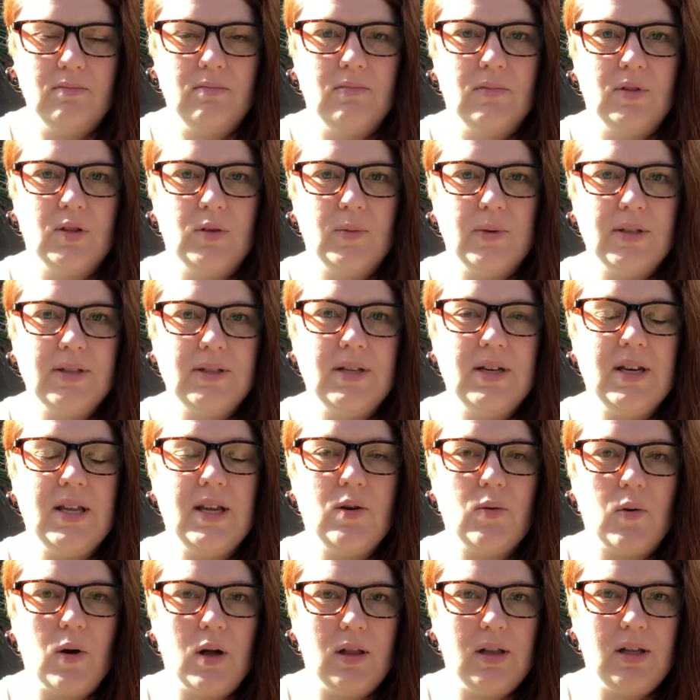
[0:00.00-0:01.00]
The reason
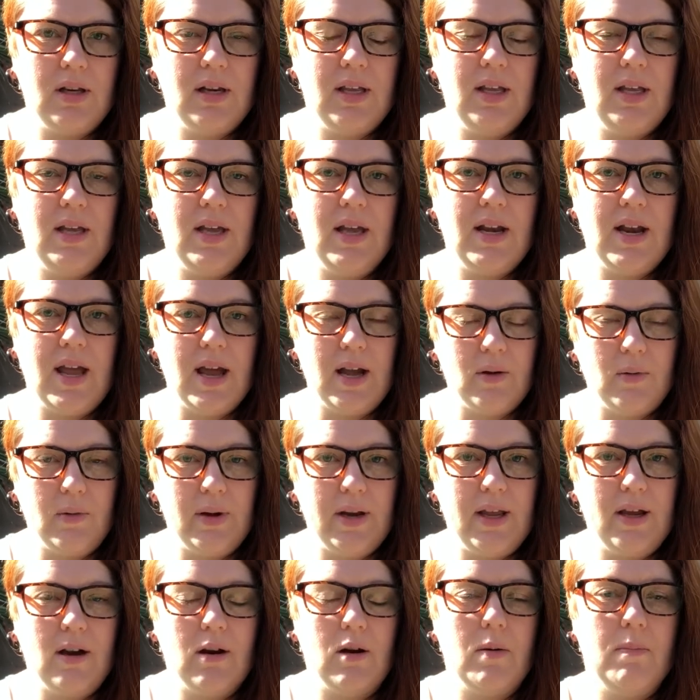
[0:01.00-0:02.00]
equality and
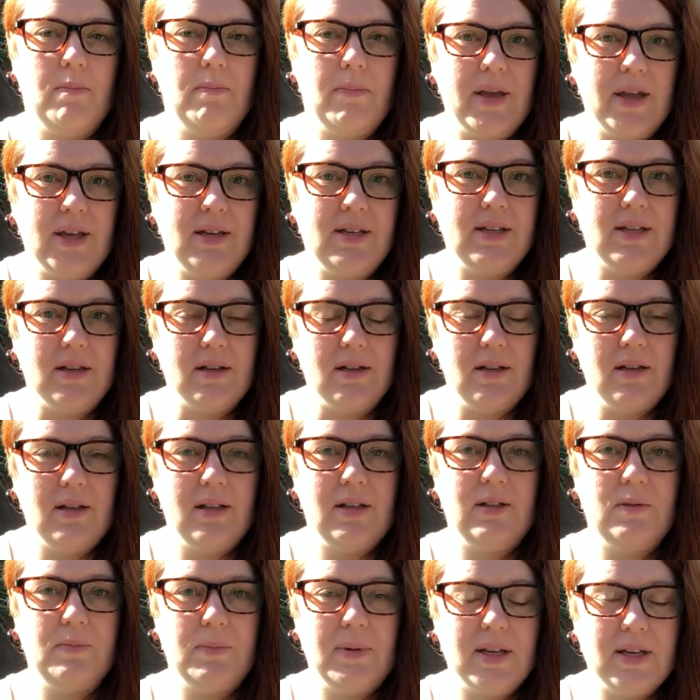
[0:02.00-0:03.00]
equity are a big deal
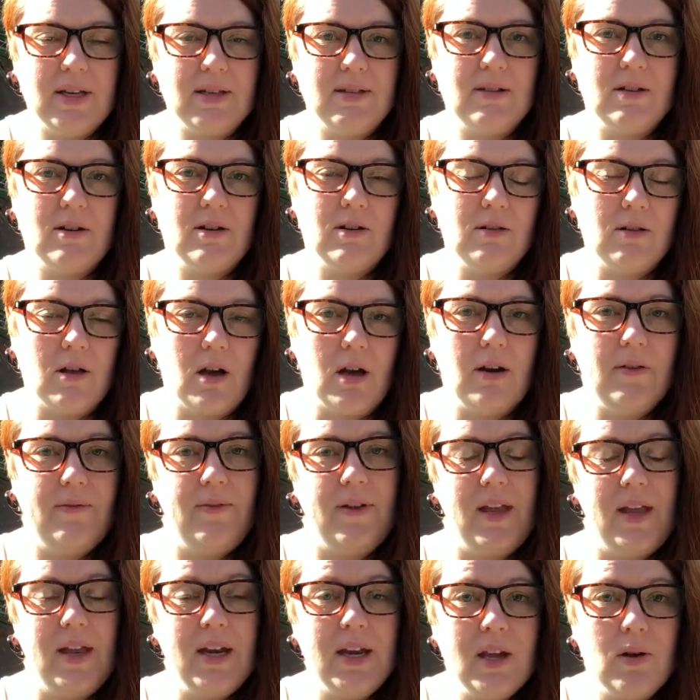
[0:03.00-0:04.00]
is because there are a lot of
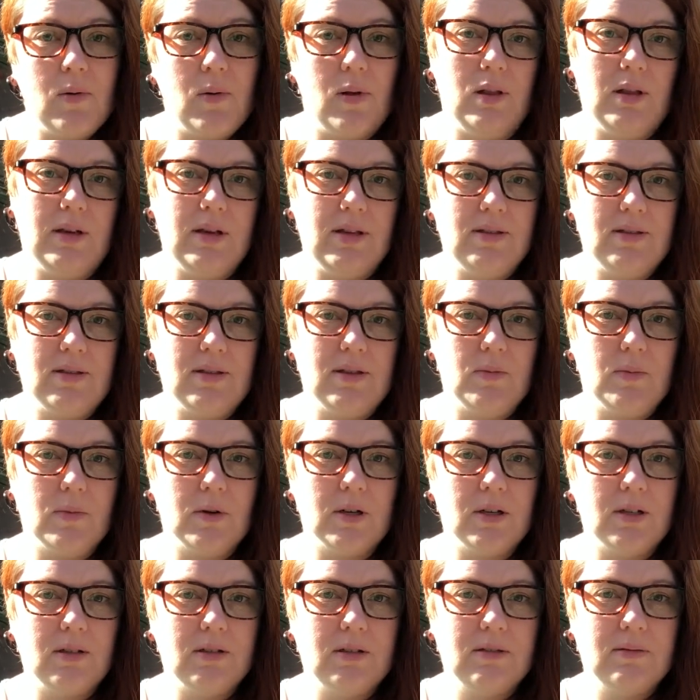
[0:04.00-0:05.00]
inequalities in the
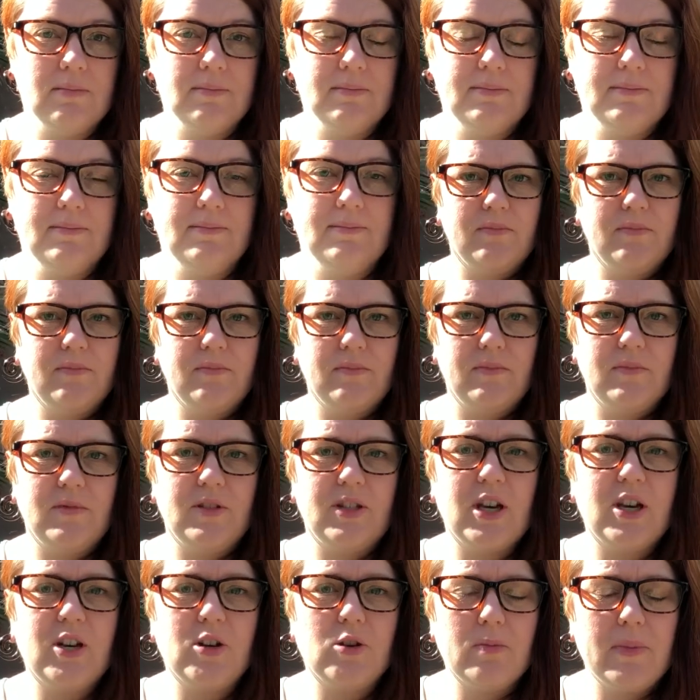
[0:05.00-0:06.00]
world.
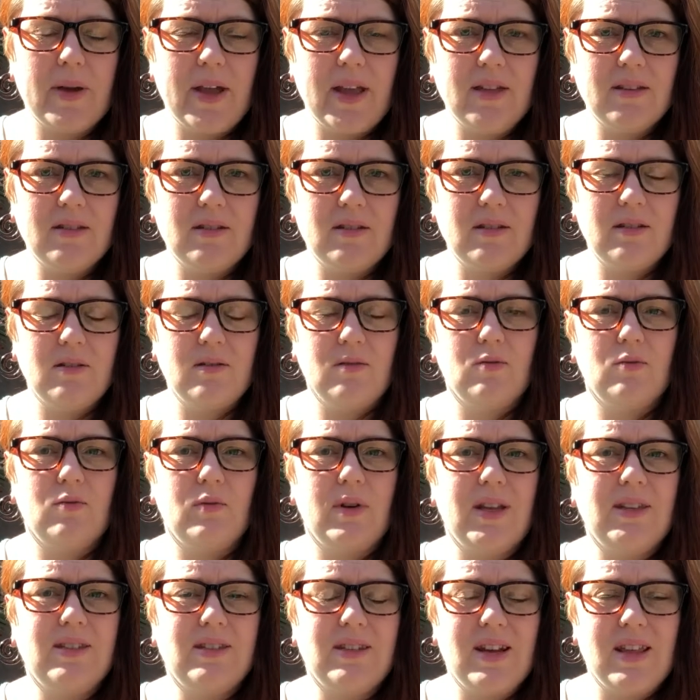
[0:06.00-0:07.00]
Gender-based,
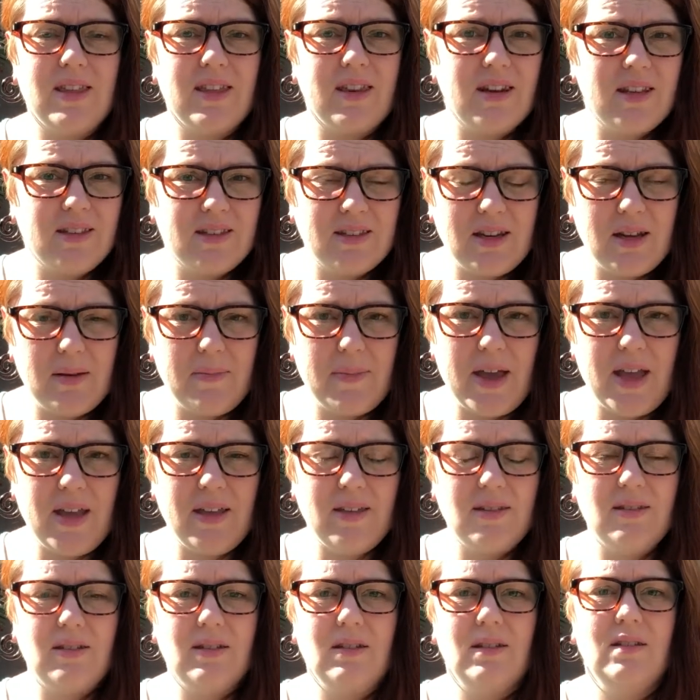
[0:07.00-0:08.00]
race and
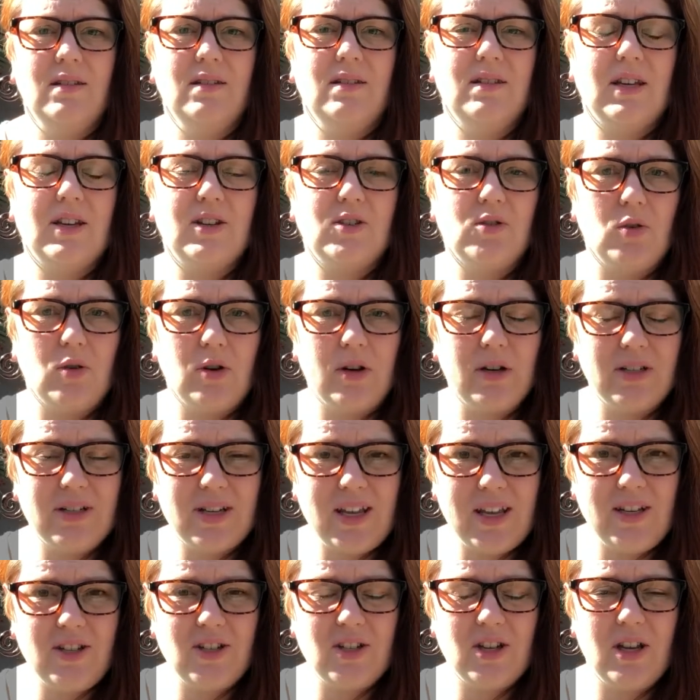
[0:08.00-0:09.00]
ethnicity-based, sexual
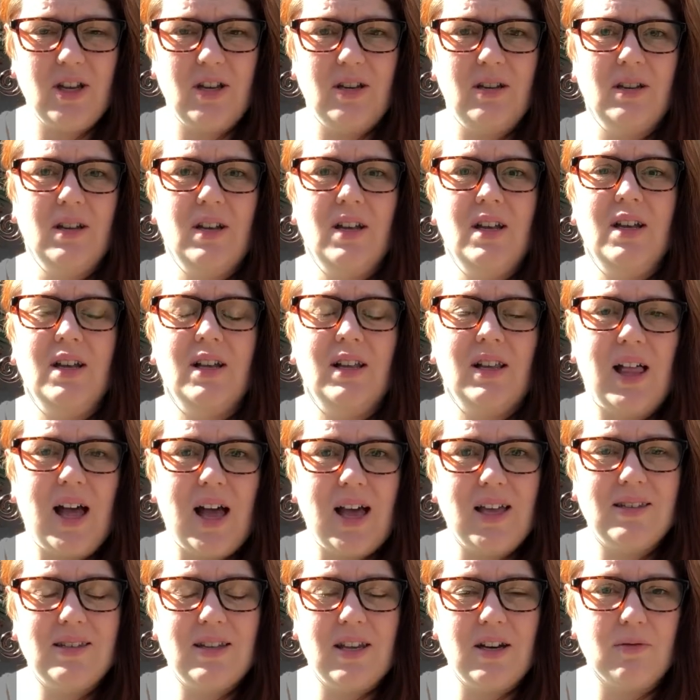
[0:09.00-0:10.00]
orientation,
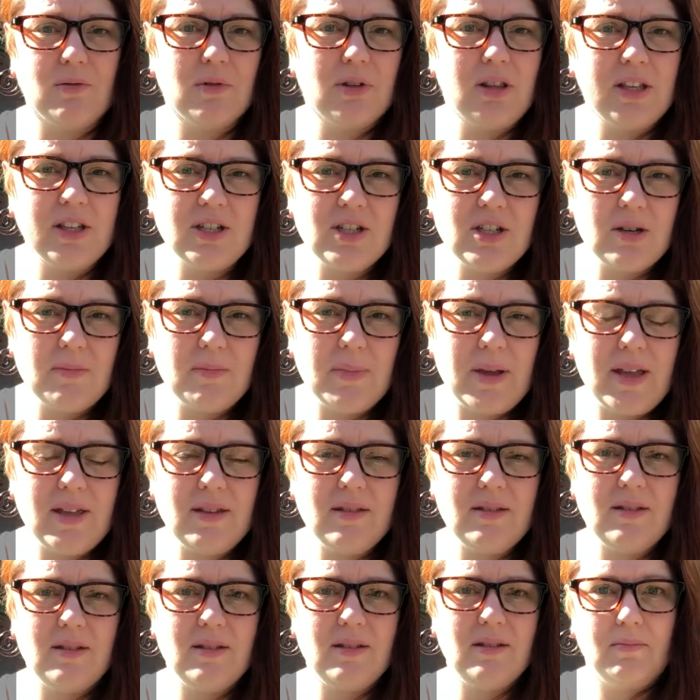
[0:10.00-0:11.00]
class and
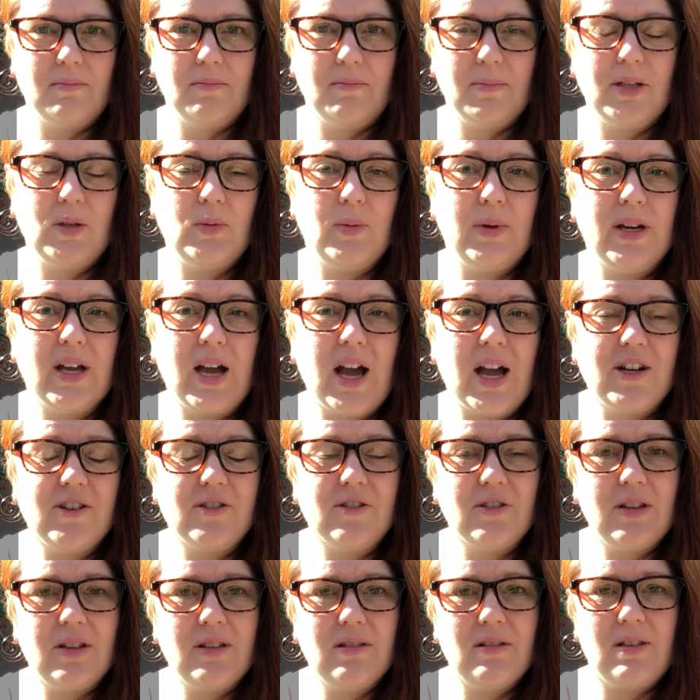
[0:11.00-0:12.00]
religion-based, between
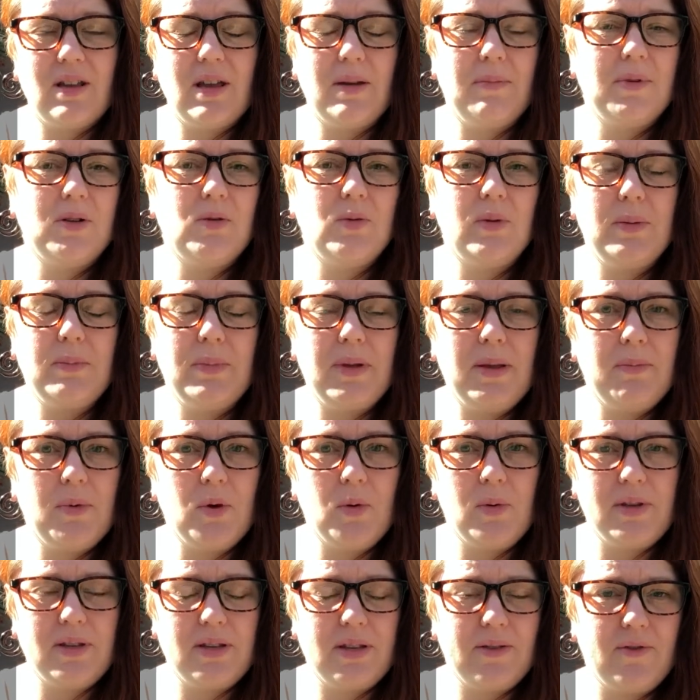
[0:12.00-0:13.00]
countries, and between
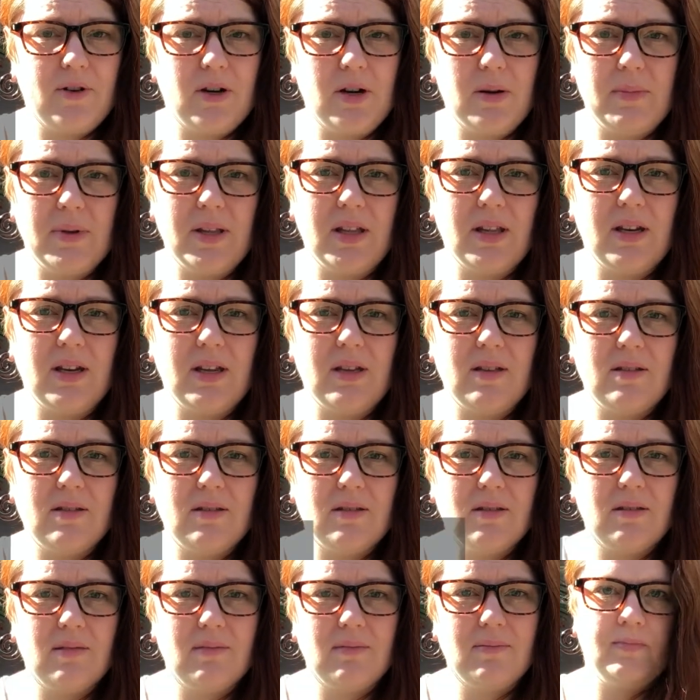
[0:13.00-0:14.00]
people with different
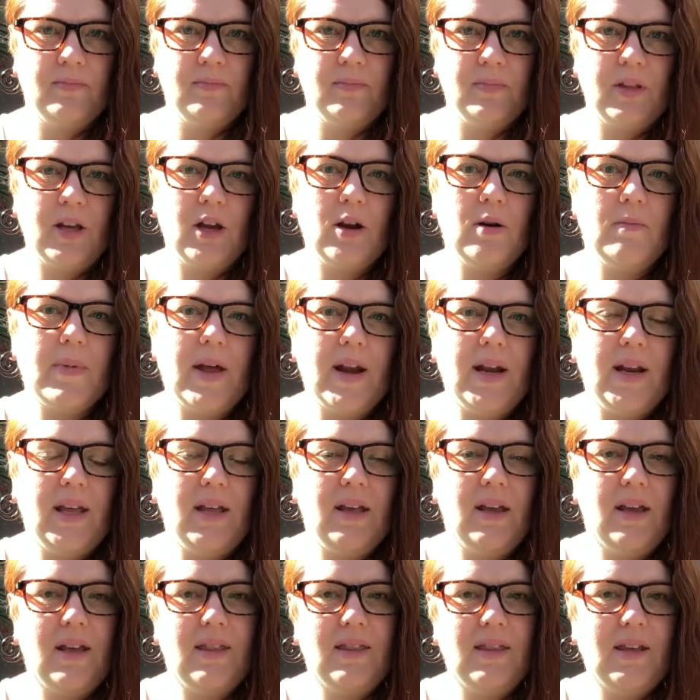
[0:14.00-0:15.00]
abilities. There are
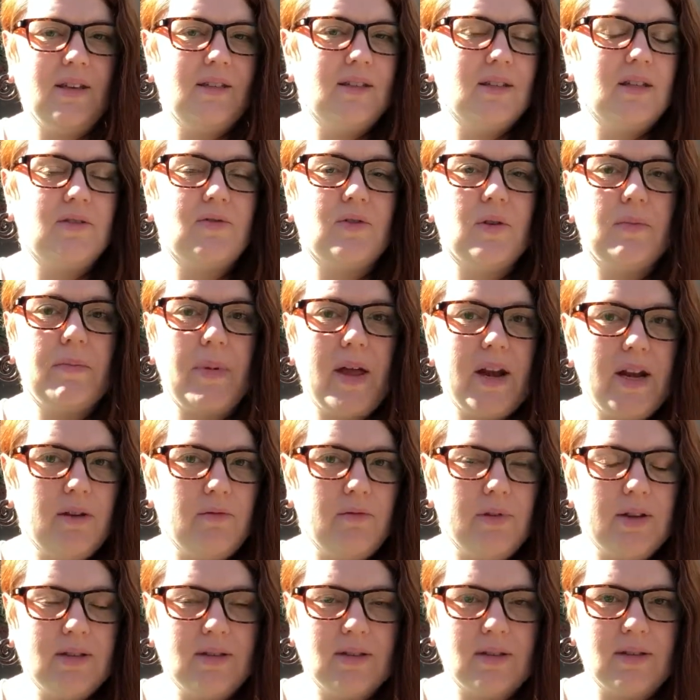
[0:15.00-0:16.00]
many, and they exist for many
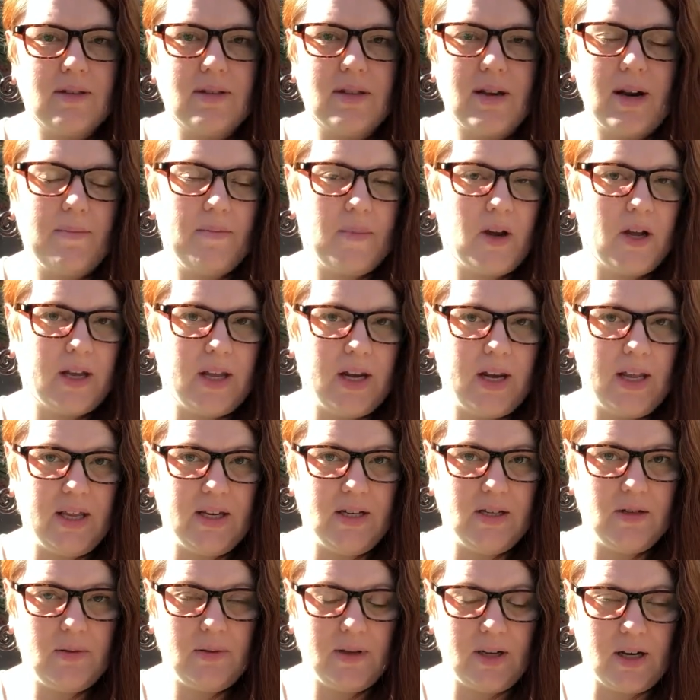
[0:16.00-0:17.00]
reasons that I'm not getting
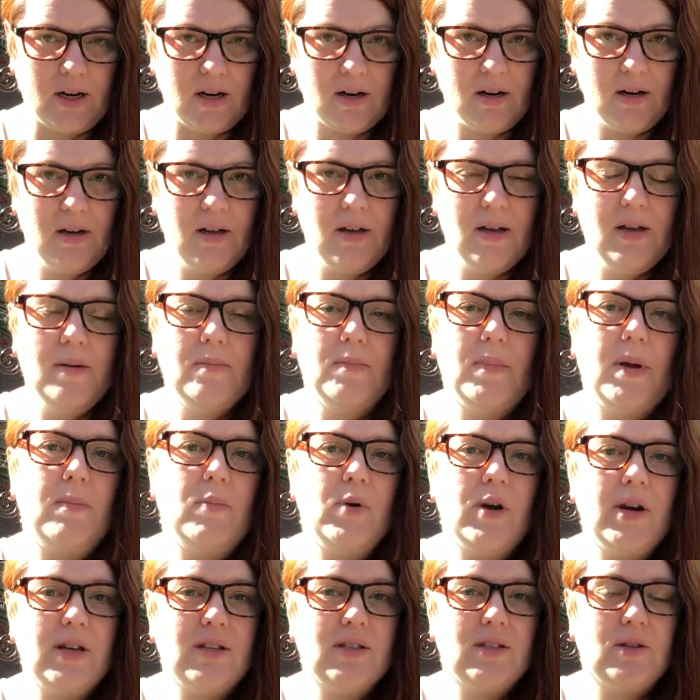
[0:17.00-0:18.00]
into here. My
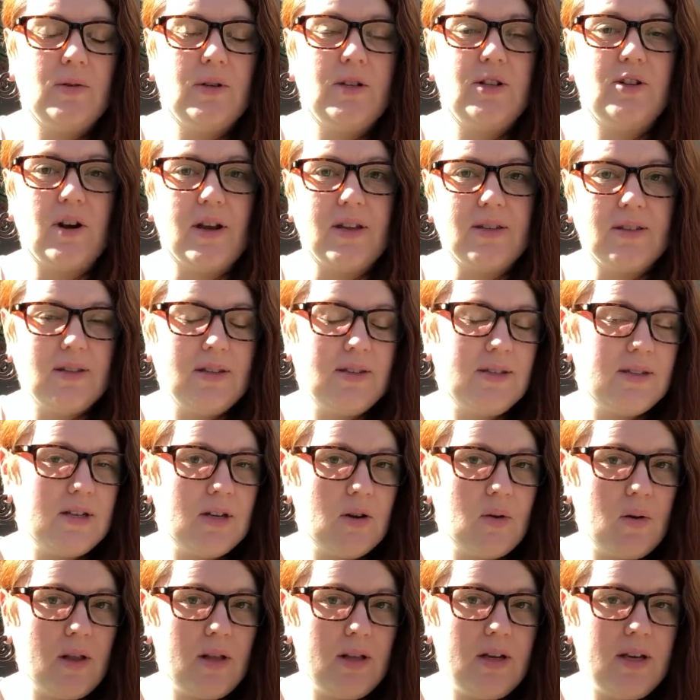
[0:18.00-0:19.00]
point is to address these
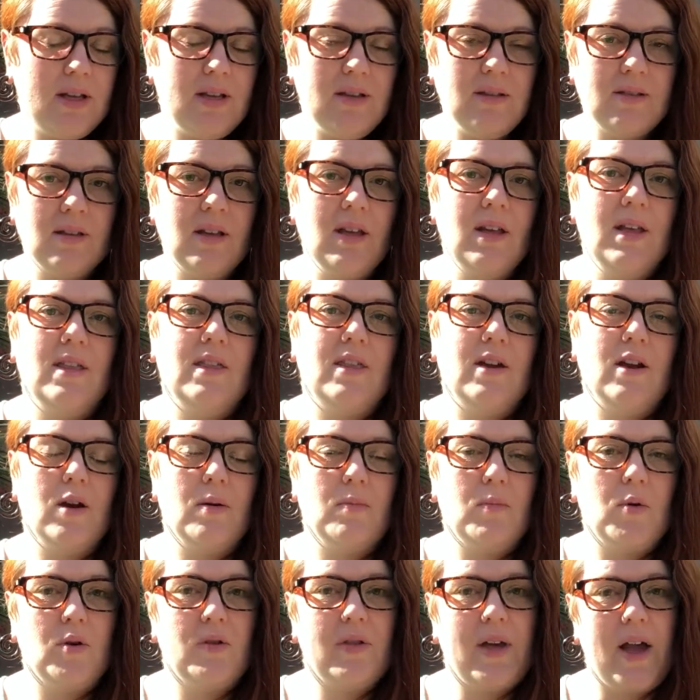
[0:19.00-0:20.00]
inequalities. There are
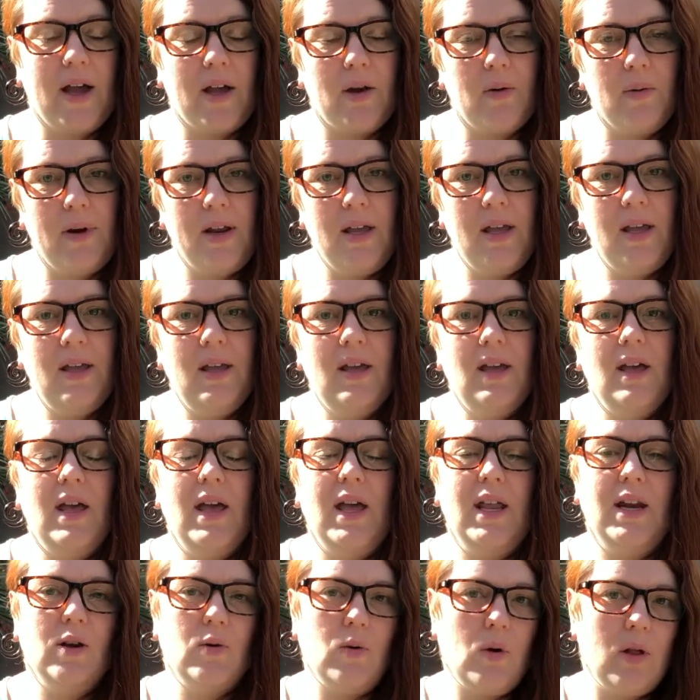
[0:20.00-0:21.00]
both equity
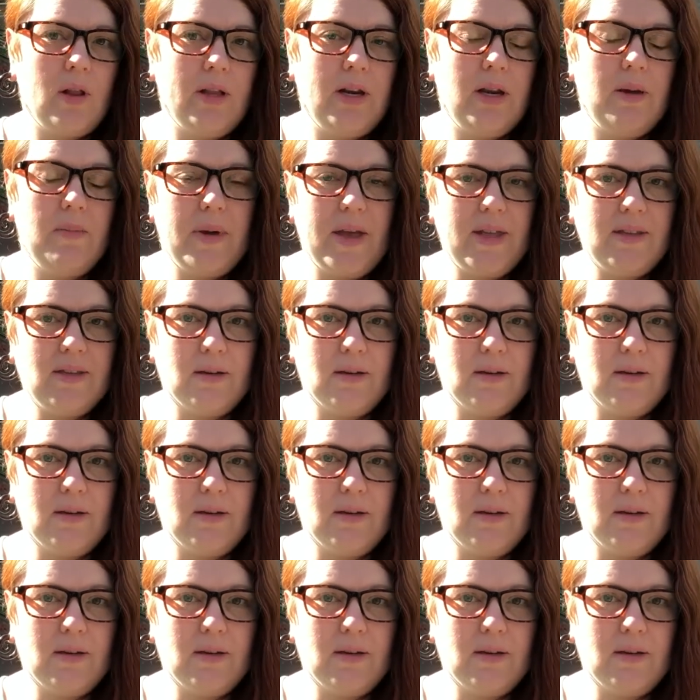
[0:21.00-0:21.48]
and equality-based